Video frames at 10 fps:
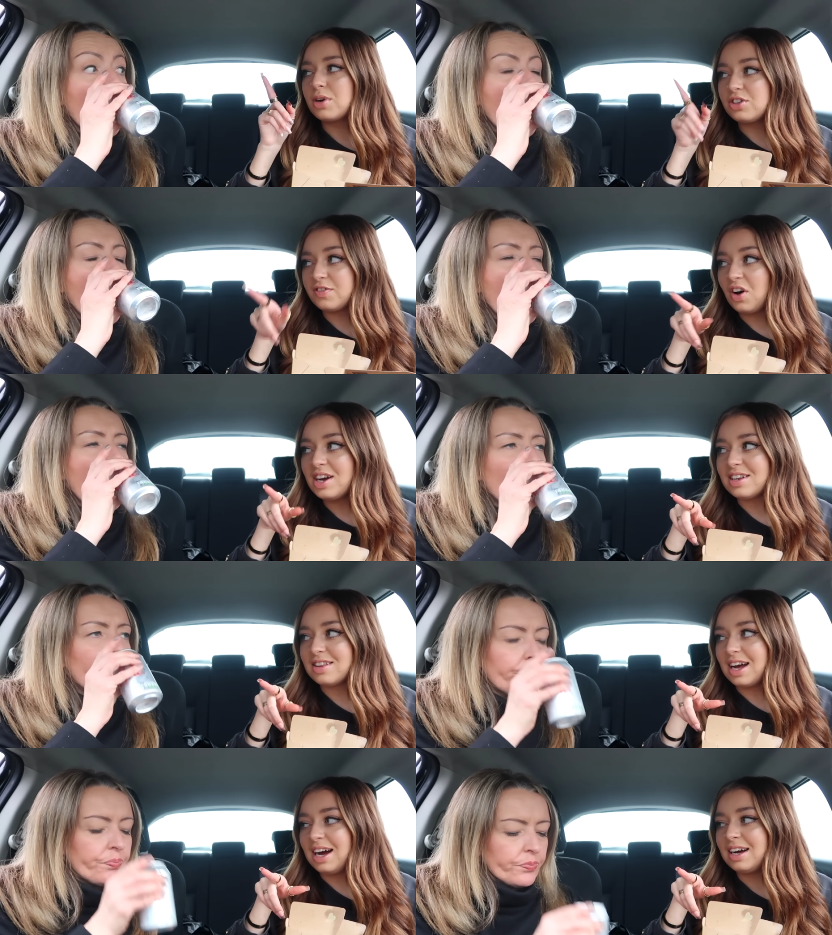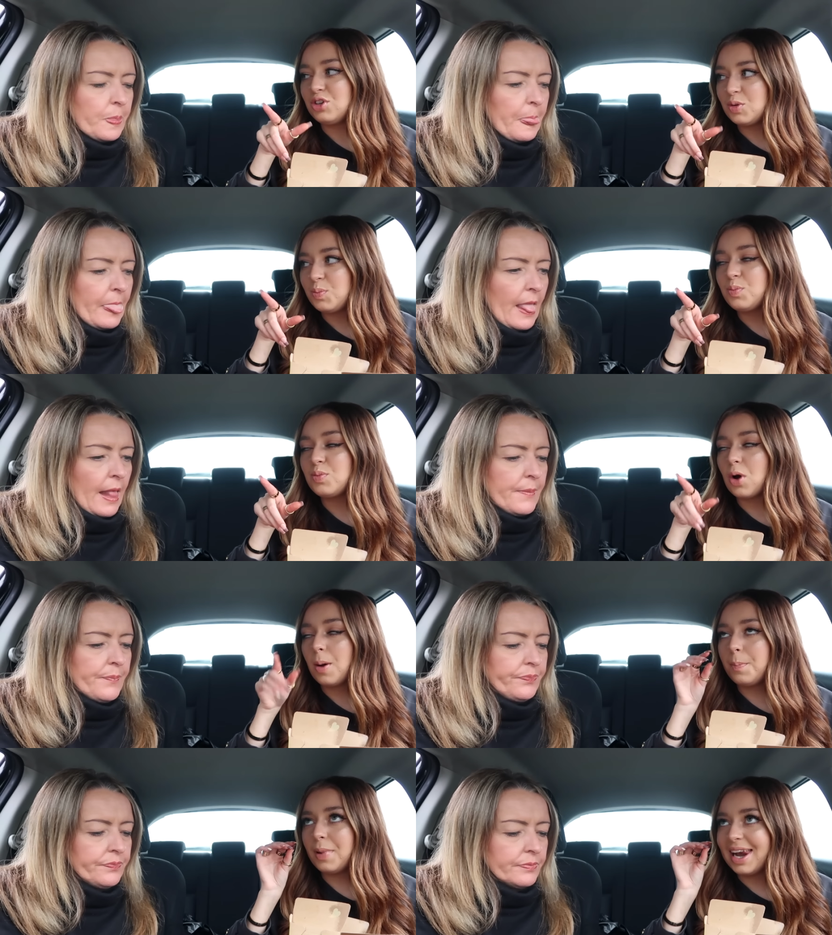Speaker 1: Because if I did that, you'd
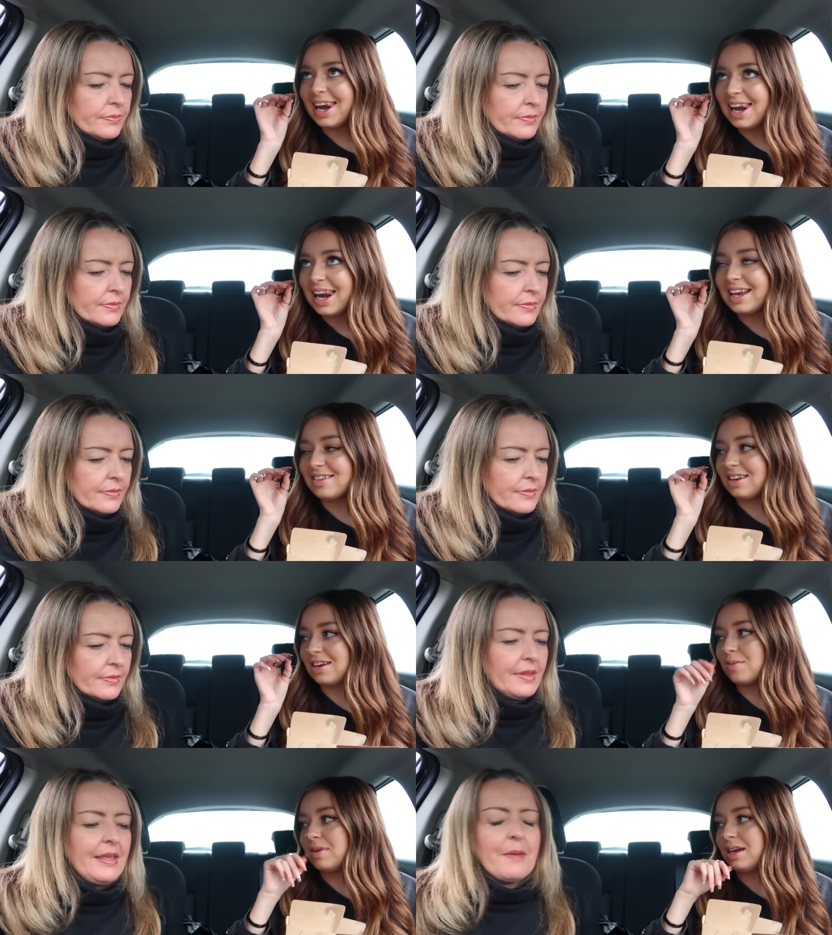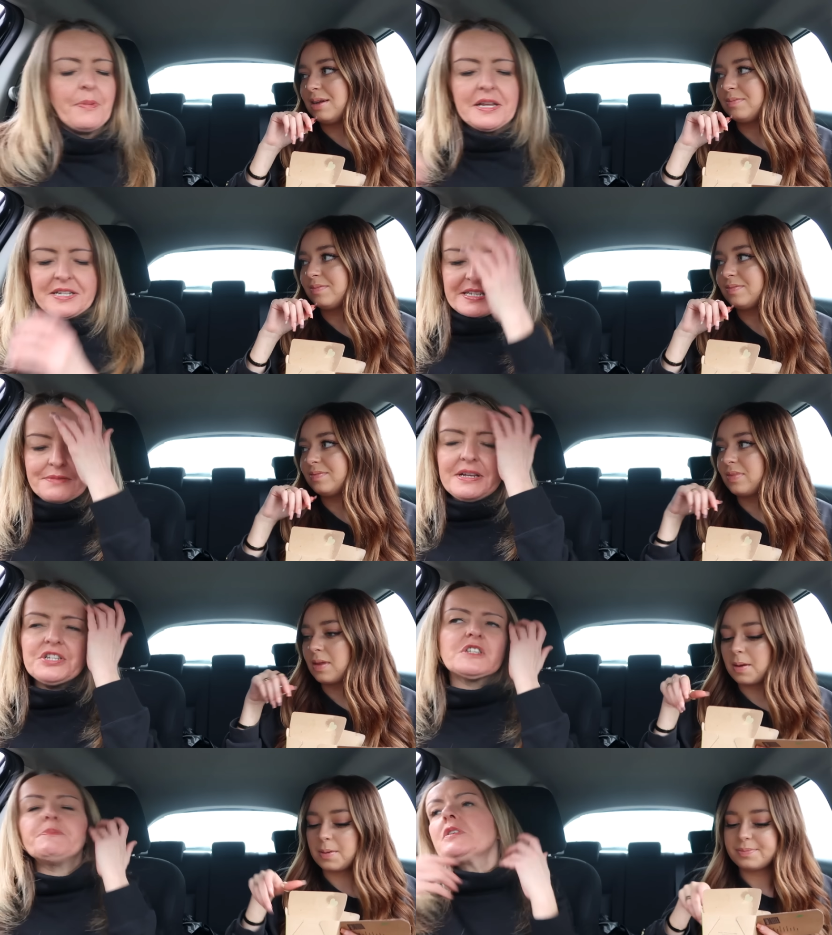go ballistic at me. Yeah, but it doesn't
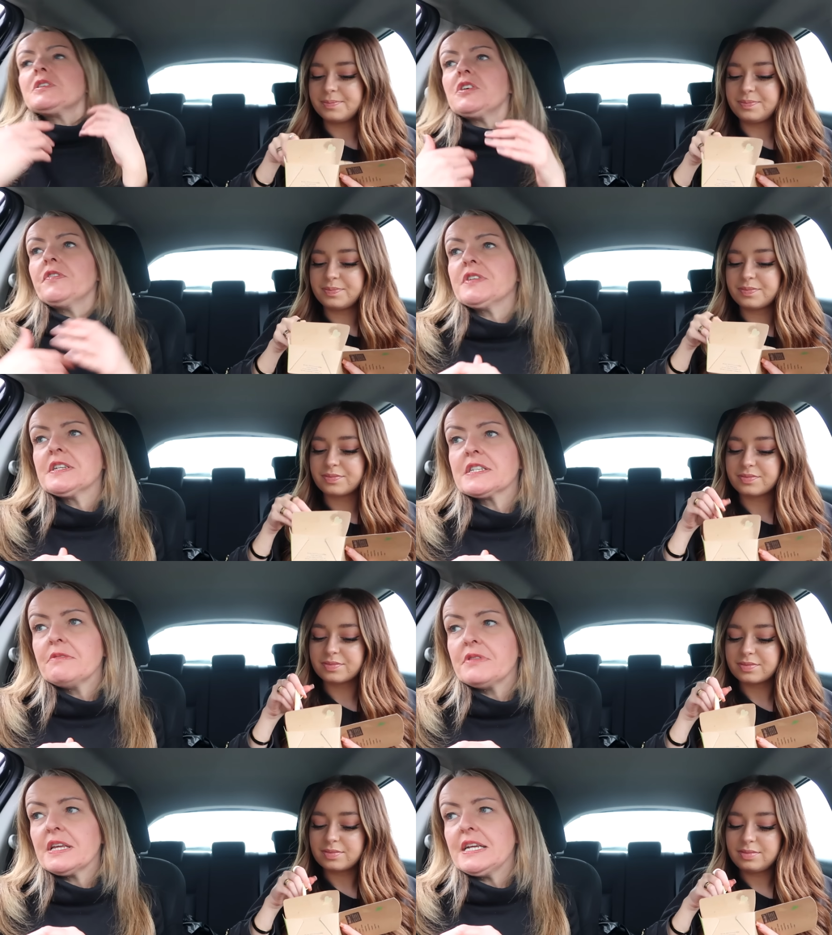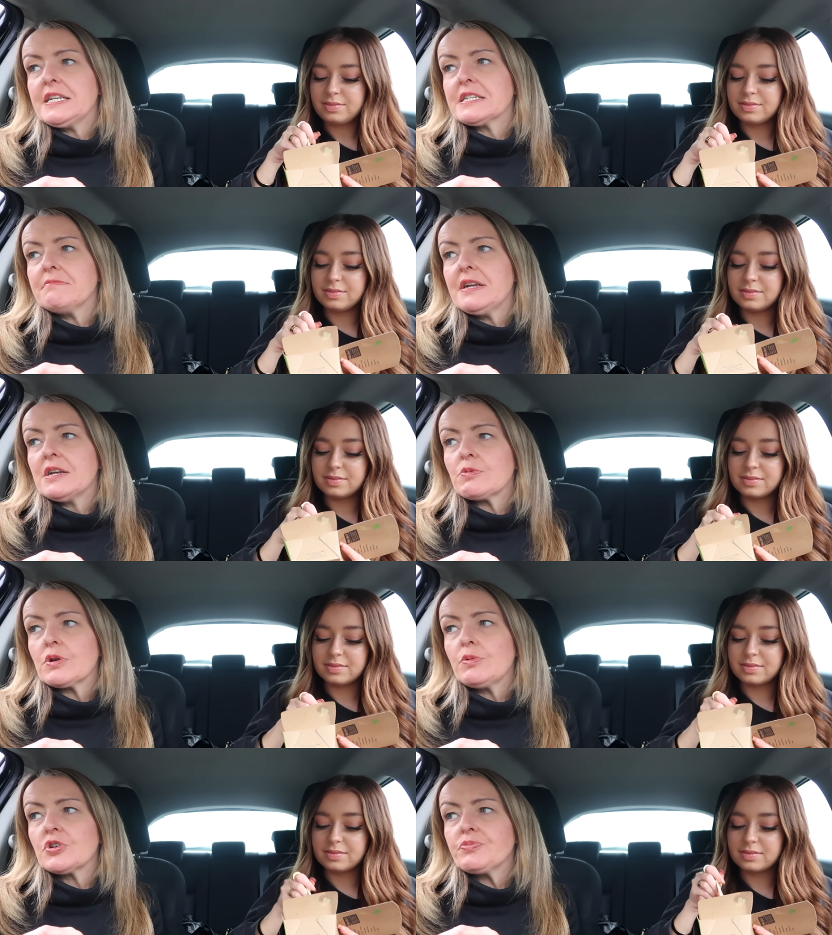
Speaker 2: mean just because I've done something, it doesn't mean I'd
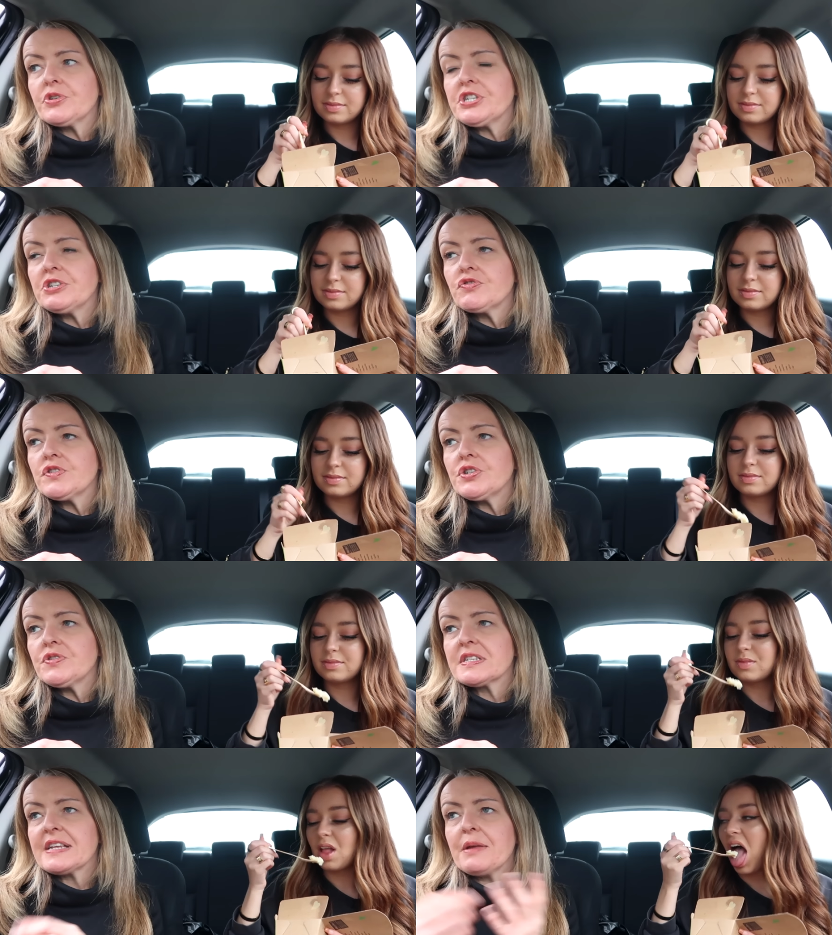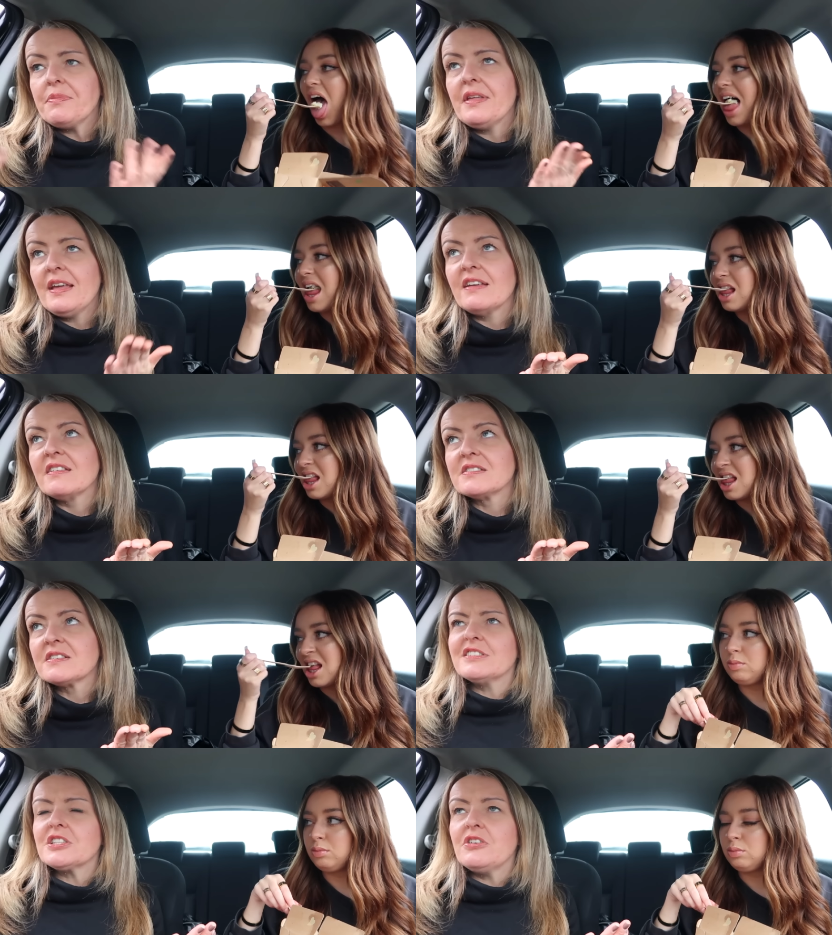want to watch my children do the same
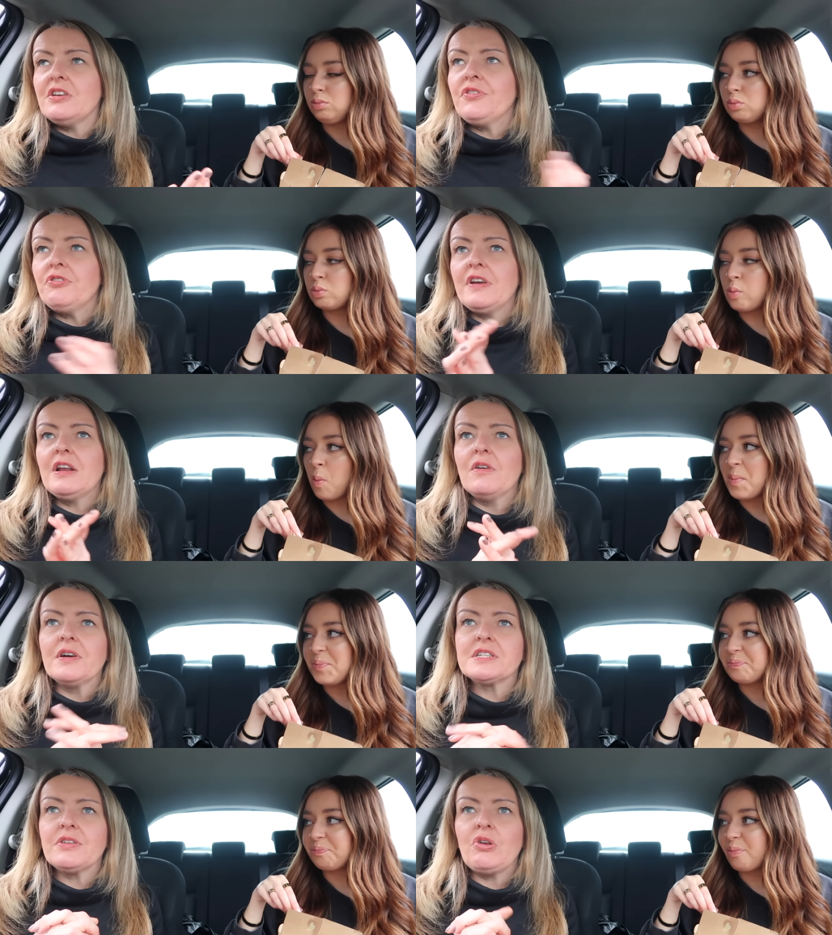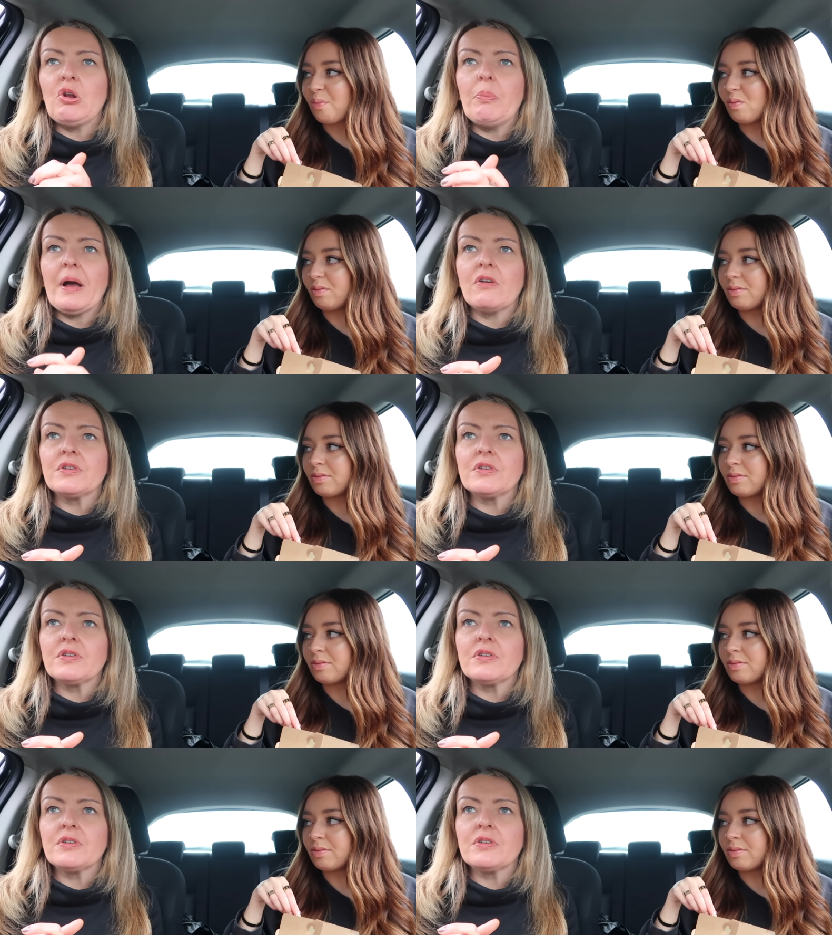things. So if you realise, if you look back